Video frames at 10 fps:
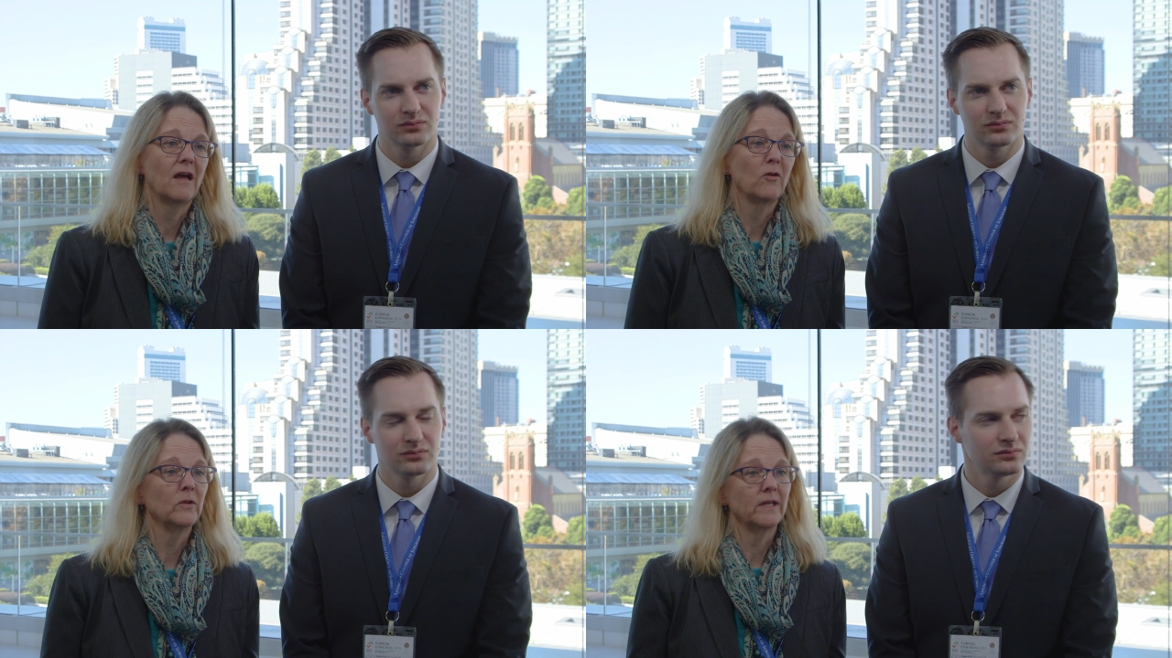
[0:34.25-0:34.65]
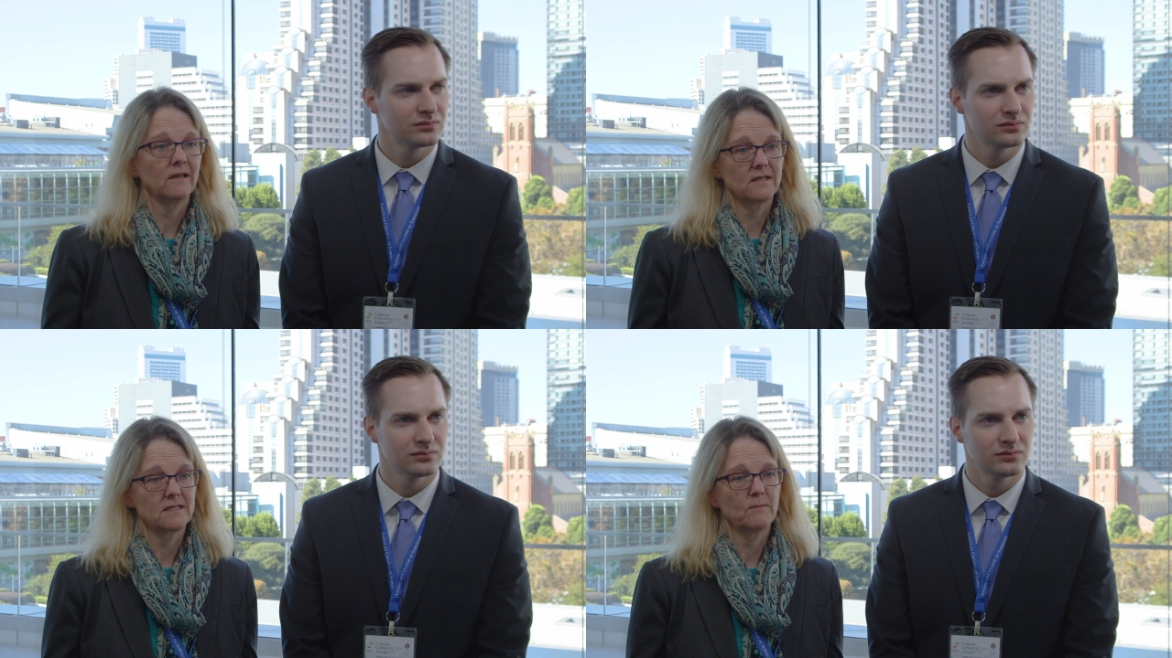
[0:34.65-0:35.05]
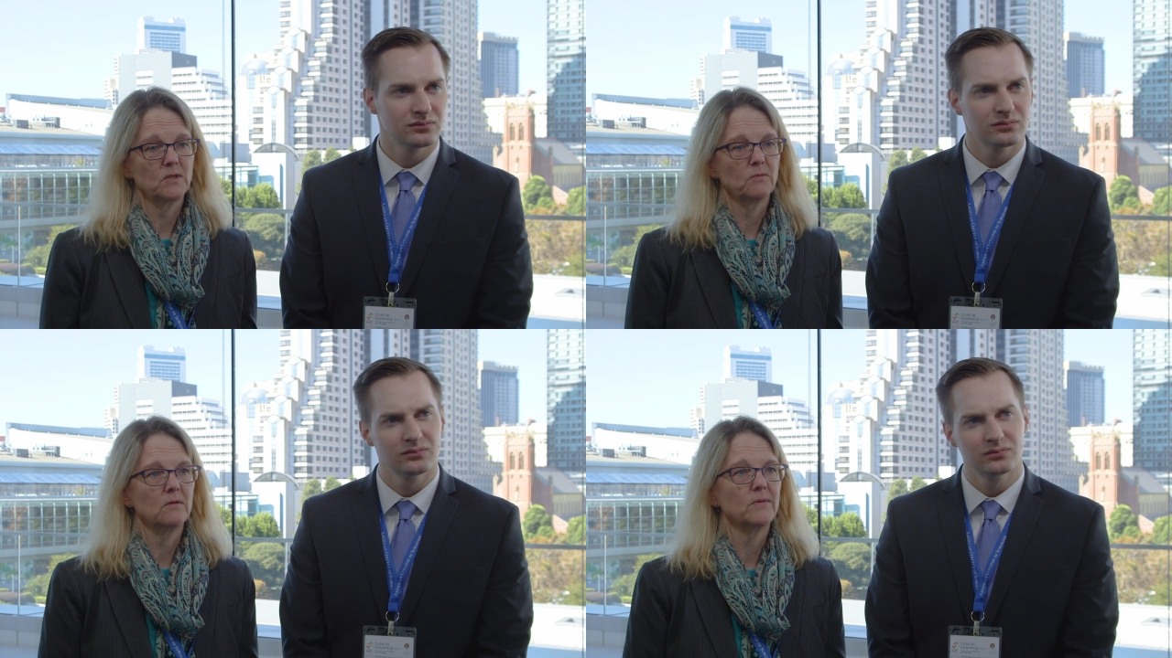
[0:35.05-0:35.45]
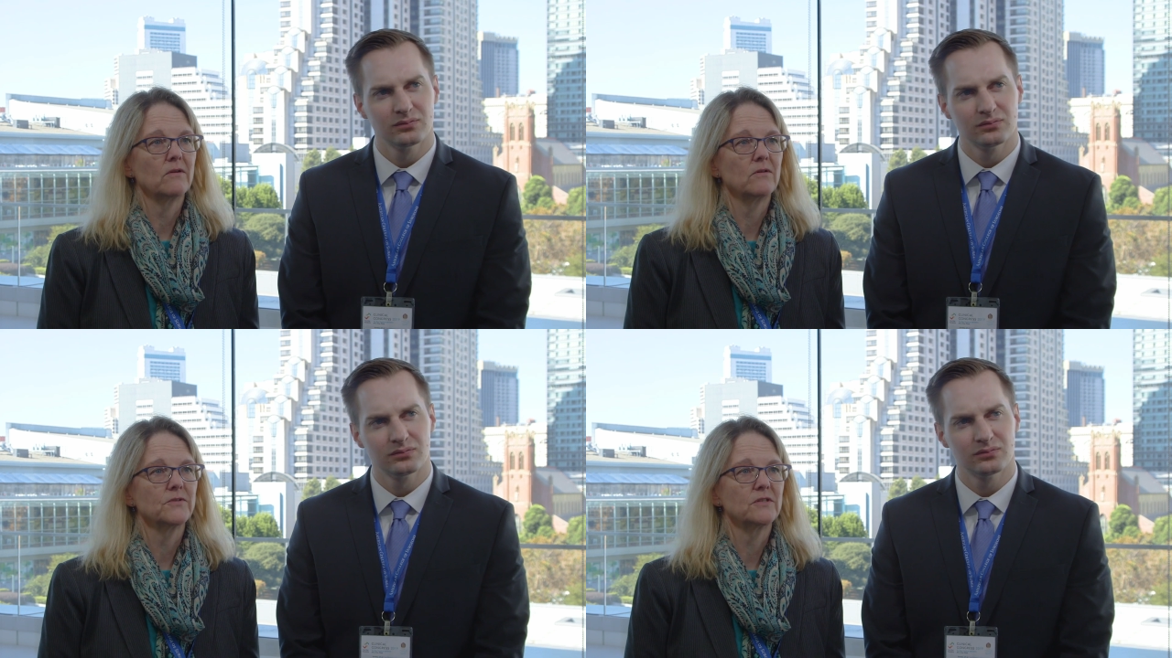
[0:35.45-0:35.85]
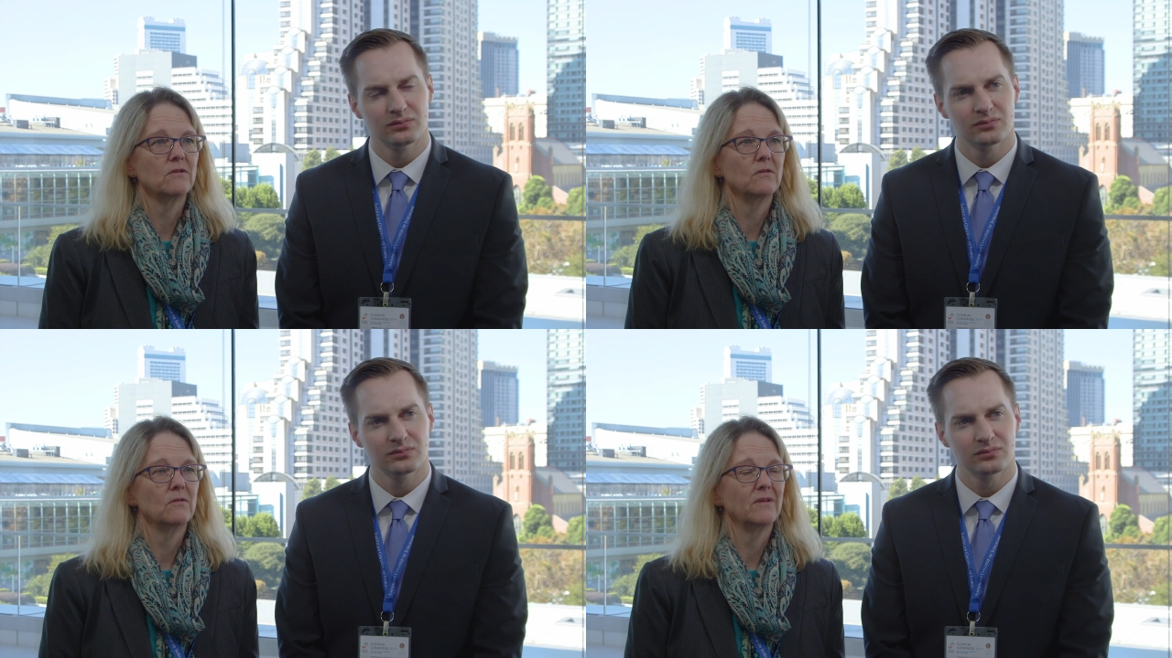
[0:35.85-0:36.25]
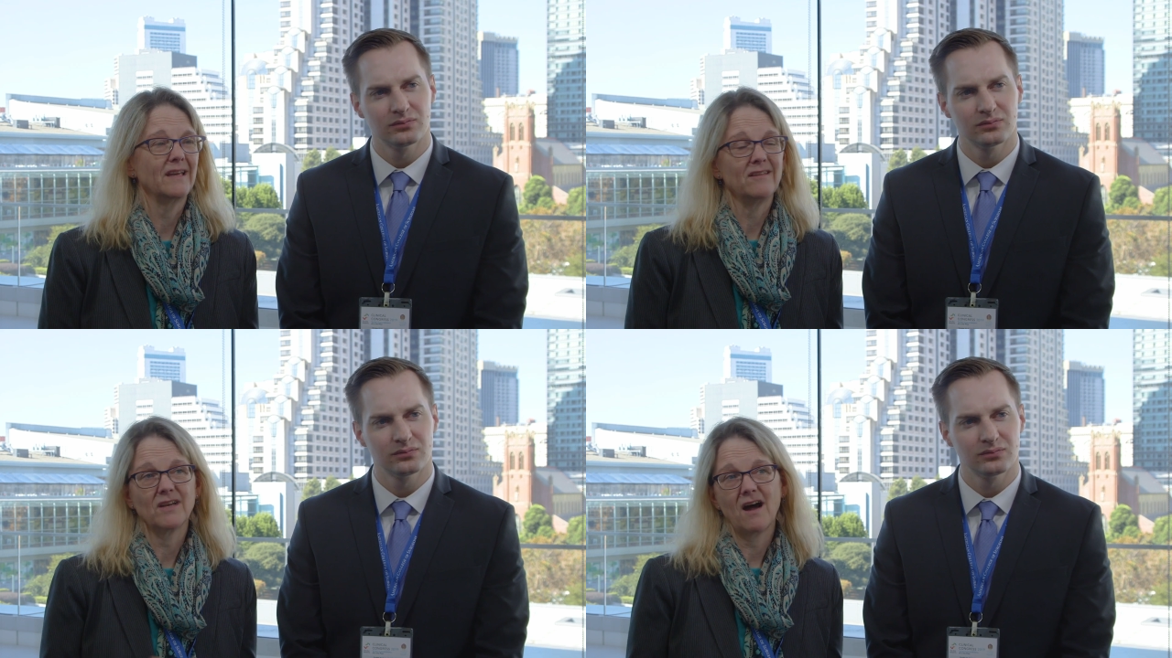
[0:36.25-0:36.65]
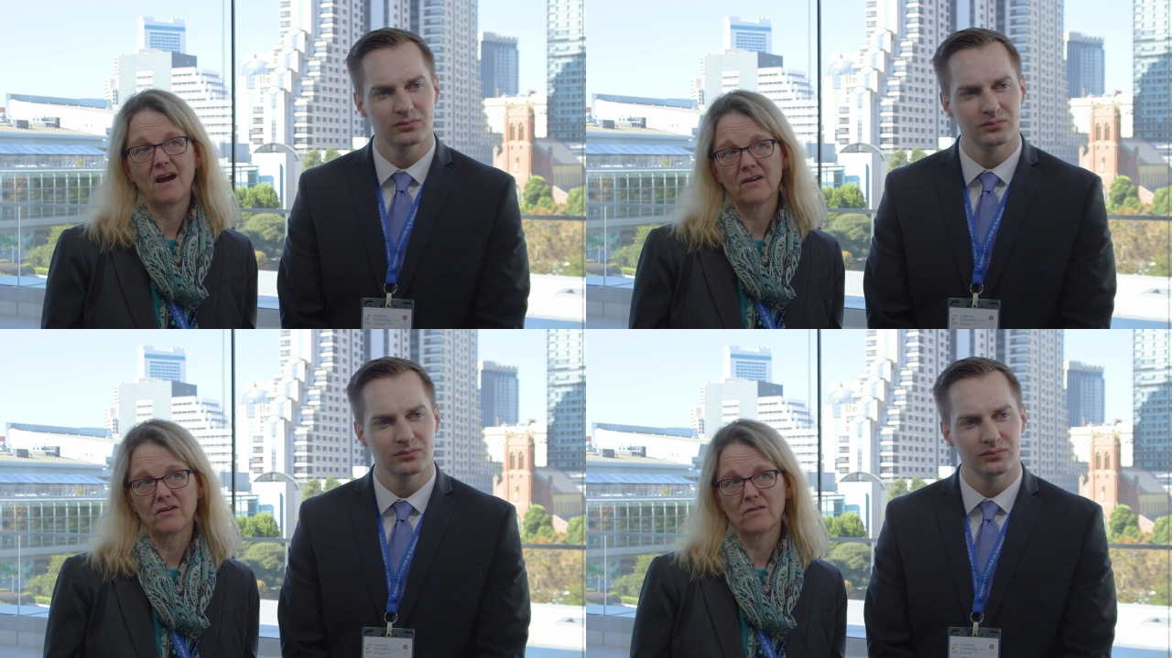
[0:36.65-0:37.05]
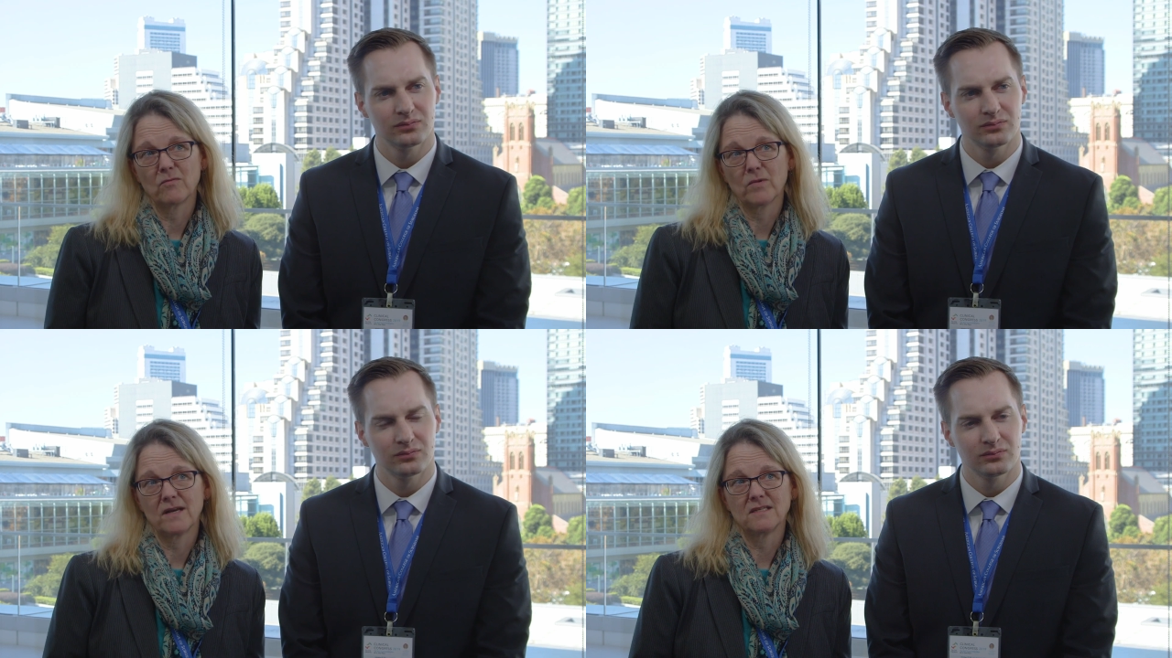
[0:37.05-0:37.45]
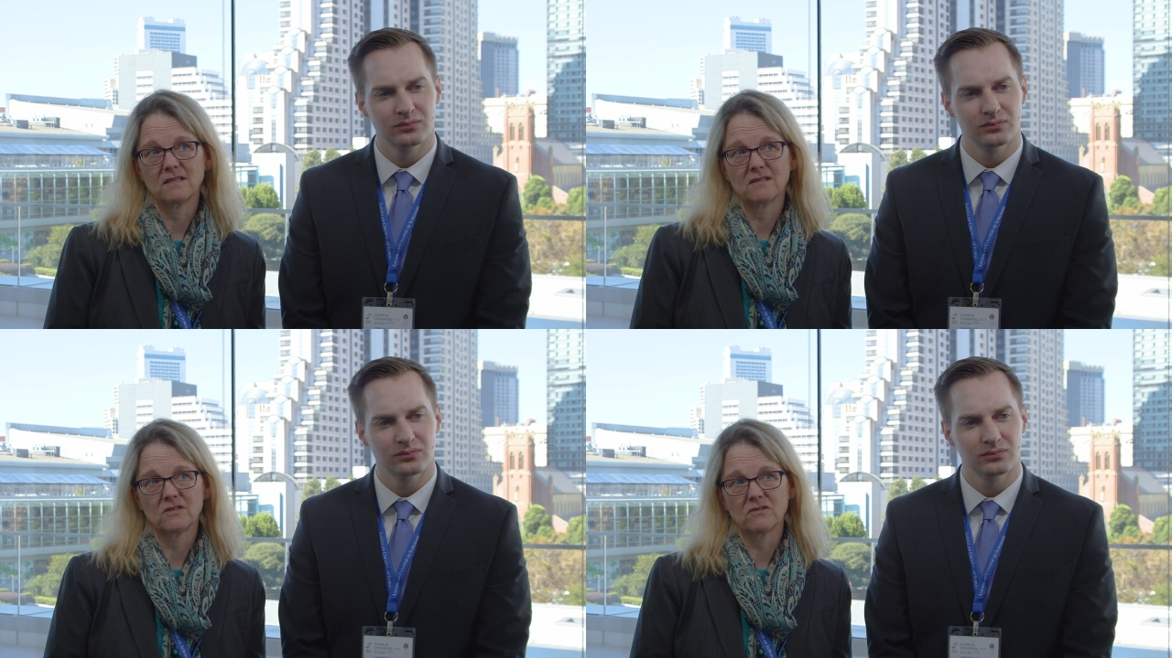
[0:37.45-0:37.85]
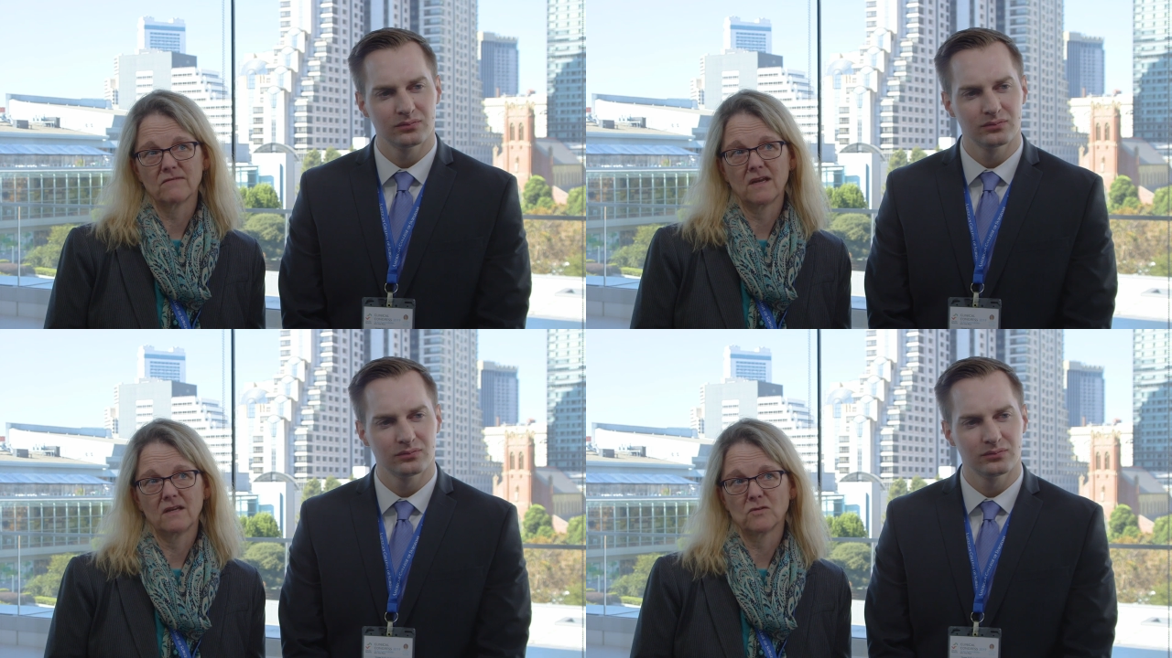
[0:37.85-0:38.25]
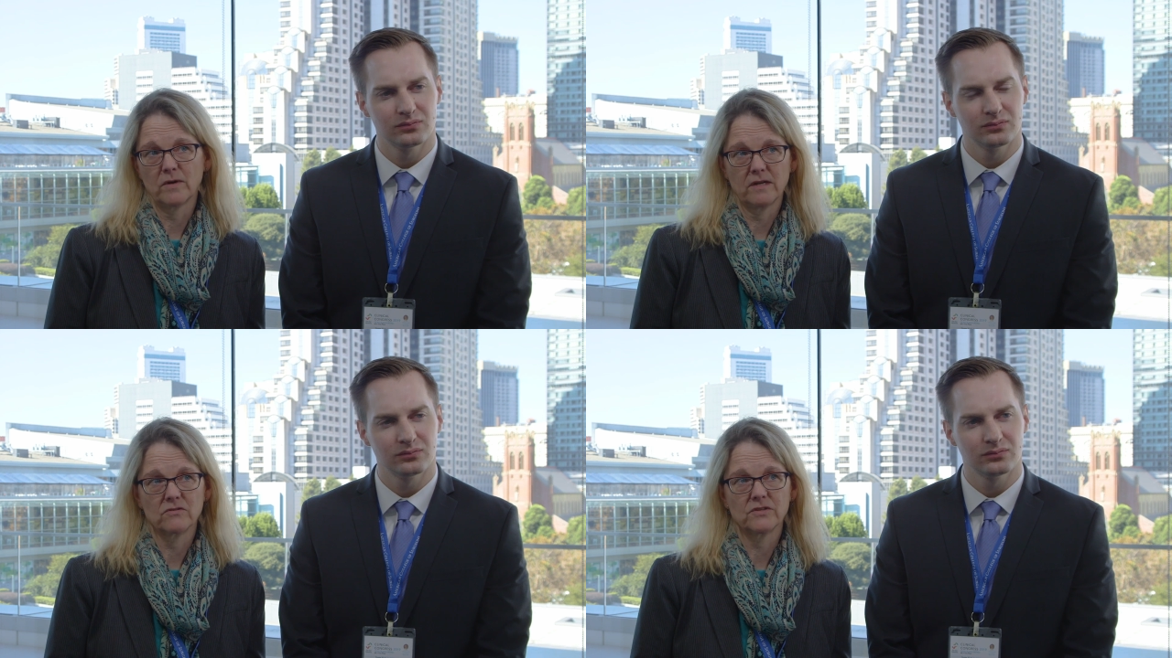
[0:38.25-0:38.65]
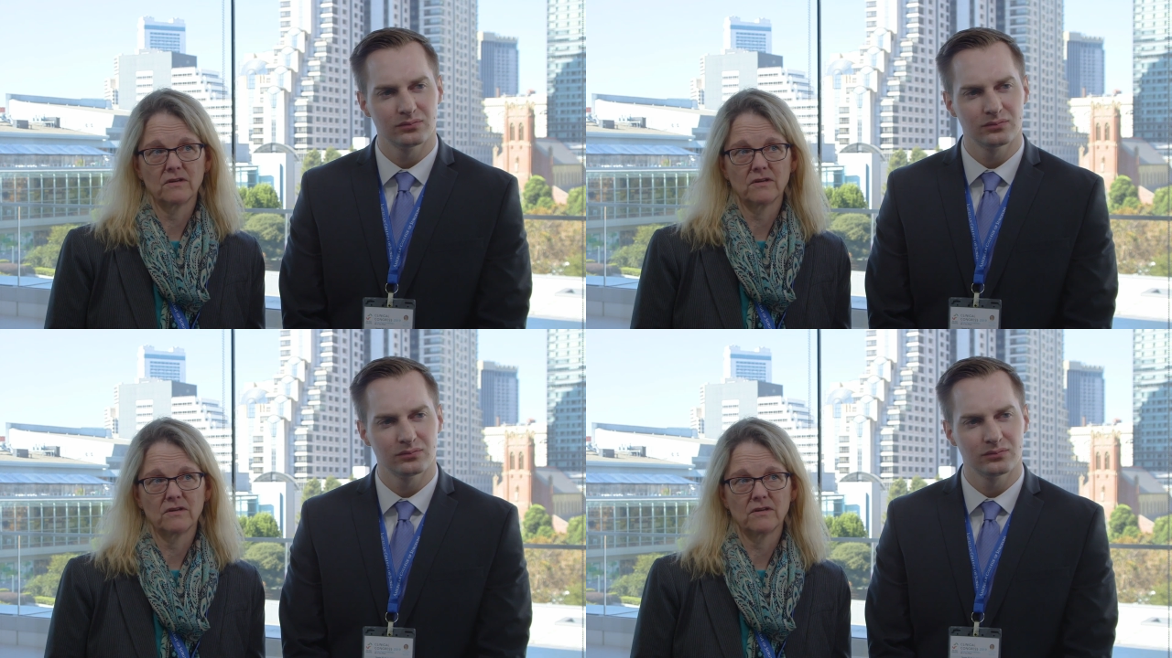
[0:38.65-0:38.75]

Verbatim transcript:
Speaker 1: not only unacceptable, but also even higher than when I did this survey twenty years